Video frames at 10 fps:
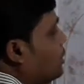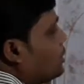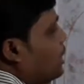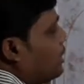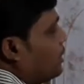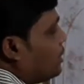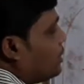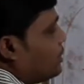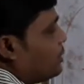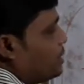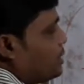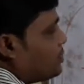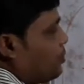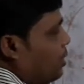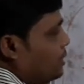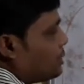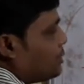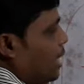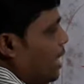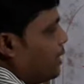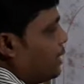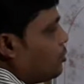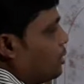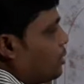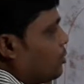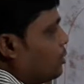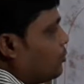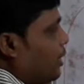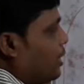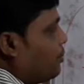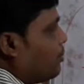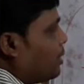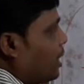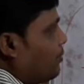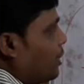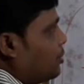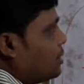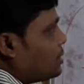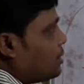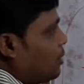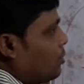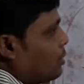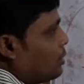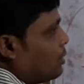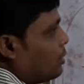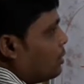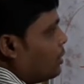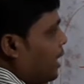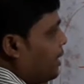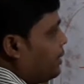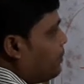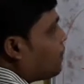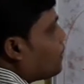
Then this is false. I equal to 5. But I value is now 9.